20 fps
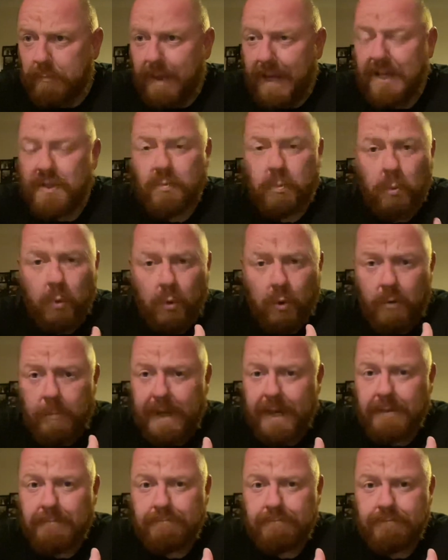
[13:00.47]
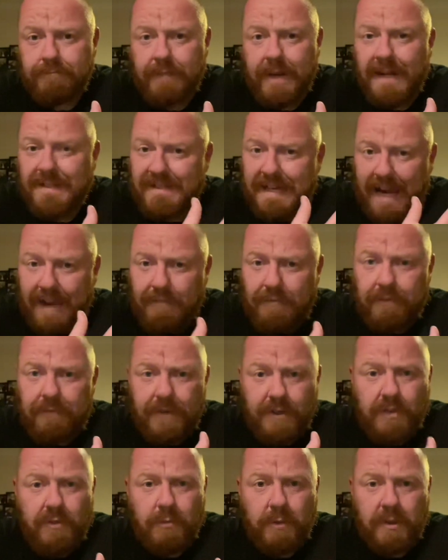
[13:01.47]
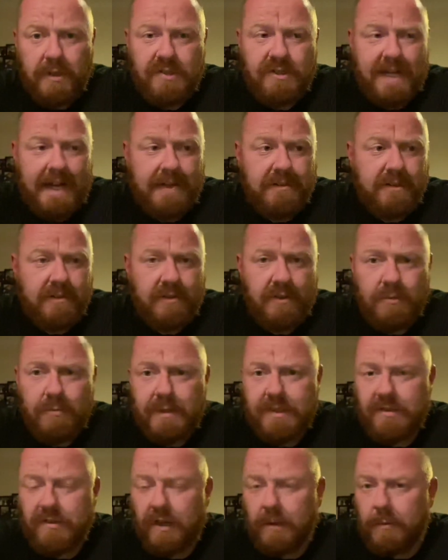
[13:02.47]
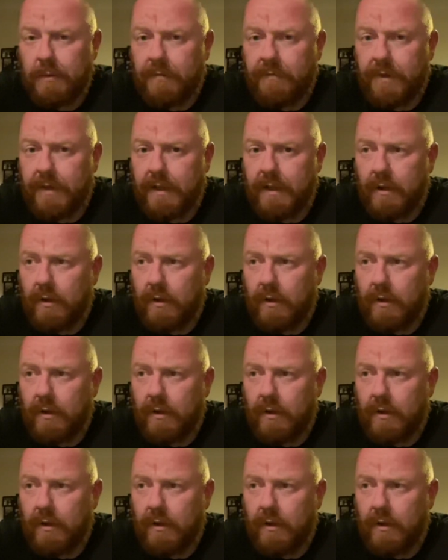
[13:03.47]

It's warming. It's everything you want a stout to do this time of year.